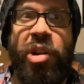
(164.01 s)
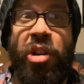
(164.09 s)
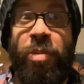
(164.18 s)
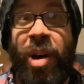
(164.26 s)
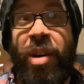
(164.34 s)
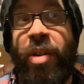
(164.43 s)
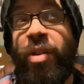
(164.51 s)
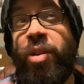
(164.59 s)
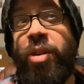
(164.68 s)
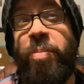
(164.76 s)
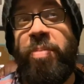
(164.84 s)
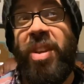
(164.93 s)
you might have
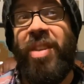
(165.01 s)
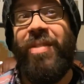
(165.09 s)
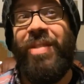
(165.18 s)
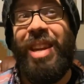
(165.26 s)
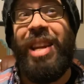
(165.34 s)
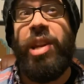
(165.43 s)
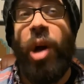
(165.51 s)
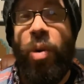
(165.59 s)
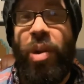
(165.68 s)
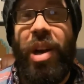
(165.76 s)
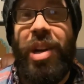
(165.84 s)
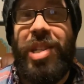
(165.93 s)
heard of PV
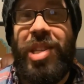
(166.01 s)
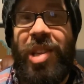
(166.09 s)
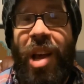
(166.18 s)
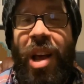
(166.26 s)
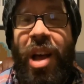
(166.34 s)
Donuts.